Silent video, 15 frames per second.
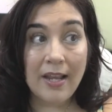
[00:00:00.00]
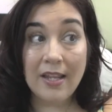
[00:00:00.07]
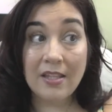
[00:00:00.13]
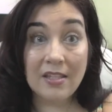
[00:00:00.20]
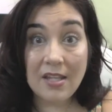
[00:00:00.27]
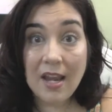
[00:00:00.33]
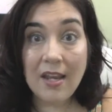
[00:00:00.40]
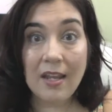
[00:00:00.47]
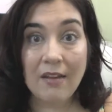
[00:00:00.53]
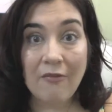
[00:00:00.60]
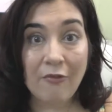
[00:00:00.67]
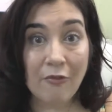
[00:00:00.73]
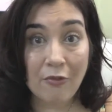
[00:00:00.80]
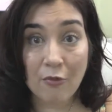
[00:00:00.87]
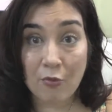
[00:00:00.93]
is
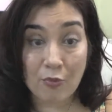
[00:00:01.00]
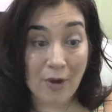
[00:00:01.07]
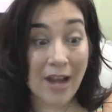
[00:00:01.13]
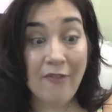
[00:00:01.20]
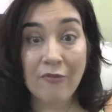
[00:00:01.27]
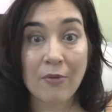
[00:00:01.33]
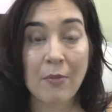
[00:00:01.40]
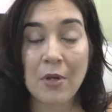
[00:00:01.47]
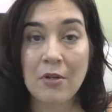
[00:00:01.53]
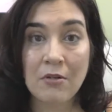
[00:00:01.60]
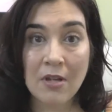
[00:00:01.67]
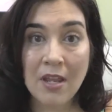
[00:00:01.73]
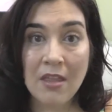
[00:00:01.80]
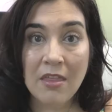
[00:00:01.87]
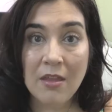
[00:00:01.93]
taken right from
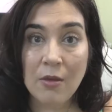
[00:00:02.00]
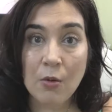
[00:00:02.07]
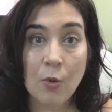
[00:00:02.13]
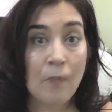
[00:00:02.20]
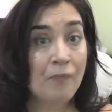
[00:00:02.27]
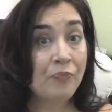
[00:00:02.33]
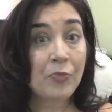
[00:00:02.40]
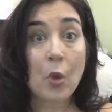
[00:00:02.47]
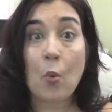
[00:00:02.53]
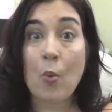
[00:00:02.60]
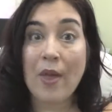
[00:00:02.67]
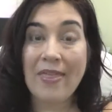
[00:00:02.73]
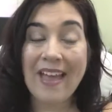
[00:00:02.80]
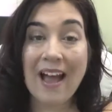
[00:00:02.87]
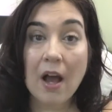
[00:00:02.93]
underneath you
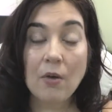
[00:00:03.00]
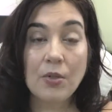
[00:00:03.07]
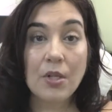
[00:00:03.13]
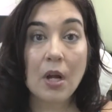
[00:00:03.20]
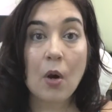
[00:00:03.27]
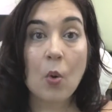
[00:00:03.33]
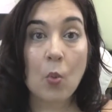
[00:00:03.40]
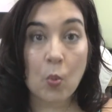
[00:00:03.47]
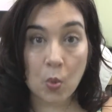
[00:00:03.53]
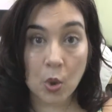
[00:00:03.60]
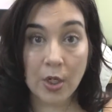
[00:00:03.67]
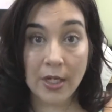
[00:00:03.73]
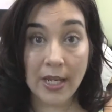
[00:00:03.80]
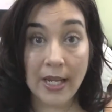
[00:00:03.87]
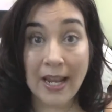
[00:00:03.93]
without
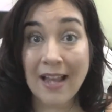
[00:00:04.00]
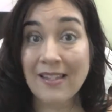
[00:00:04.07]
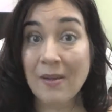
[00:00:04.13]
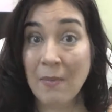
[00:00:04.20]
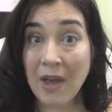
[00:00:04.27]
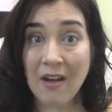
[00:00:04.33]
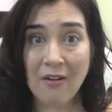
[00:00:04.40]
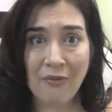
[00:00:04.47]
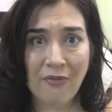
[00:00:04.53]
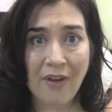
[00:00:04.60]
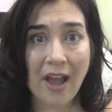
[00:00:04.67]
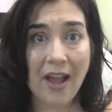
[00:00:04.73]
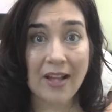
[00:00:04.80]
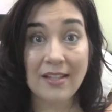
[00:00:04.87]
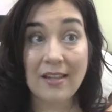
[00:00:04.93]
warning. As a matter of
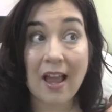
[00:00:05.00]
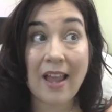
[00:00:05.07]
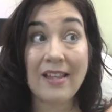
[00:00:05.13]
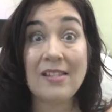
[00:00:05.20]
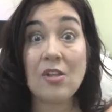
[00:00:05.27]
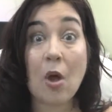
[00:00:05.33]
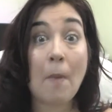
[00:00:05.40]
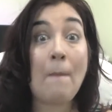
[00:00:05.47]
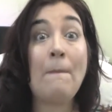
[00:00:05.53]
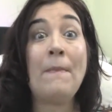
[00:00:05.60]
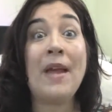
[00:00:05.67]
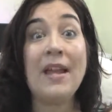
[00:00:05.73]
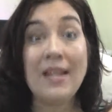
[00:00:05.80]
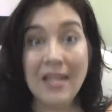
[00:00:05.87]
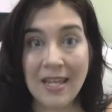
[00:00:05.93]
fact, I saw
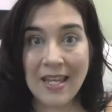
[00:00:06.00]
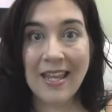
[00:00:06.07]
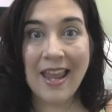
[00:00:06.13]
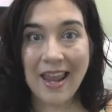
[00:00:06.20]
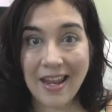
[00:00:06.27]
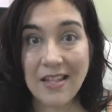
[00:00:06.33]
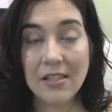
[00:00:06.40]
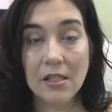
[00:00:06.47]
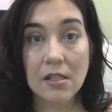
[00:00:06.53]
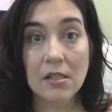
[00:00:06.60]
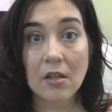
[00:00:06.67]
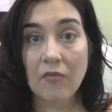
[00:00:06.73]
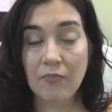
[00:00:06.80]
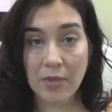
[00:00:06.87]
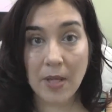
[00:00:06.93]
many
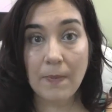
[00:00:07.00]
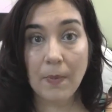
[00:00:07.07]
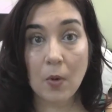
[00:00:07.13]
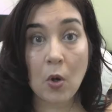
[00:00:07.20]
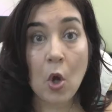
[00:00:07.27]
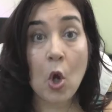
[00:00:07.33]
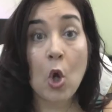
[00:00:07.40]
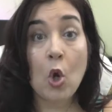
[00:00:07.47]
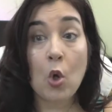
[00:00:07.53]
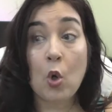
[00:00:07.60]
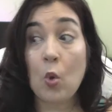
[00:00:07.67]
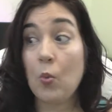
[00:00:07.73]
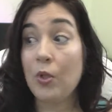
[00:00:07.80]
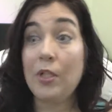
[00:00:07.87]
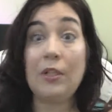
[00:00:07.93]
cases of people
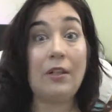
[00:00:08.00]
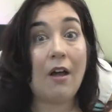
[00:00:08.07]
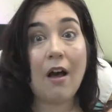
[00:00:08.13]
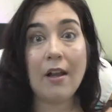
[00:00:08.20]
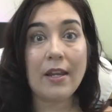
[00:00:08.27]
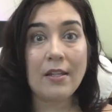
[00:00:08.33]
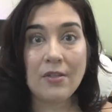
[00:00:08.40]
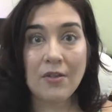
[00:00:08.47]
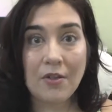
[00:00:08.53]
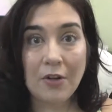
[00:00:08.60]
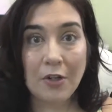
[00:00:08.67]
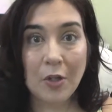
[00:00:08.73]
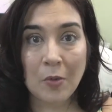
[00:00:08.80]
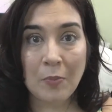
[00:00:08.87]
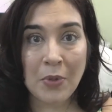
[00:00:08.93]
who would log into
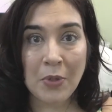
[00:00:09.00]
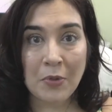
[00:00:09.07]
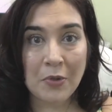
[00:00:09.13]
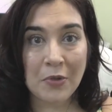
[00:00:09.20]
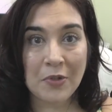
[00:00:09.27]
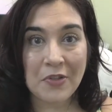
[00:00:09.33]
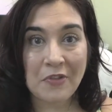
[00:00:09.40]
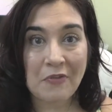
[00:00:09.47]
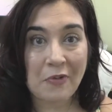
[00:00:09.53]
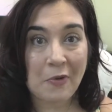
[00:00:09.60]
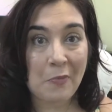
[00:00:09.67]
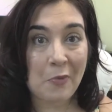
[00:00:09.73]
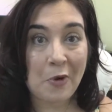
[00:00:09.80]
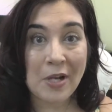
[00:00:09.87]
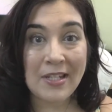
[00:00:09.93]
their computers
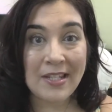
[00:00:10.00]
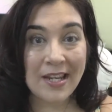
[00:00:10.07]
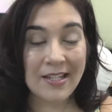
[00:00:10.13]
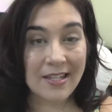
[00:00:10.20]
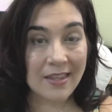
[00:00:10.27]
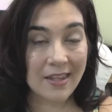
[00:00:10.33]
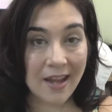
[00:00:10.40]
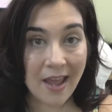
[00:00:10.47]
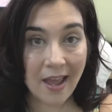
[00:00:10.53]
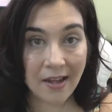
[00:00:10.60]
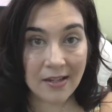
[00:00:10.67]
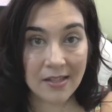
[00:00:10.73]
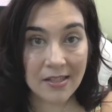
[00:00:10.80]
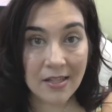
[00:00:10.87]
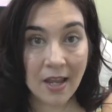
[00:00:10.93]
from one day to the
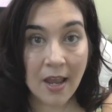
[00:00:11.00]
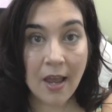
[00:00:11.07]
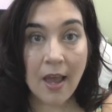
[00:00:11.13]
next,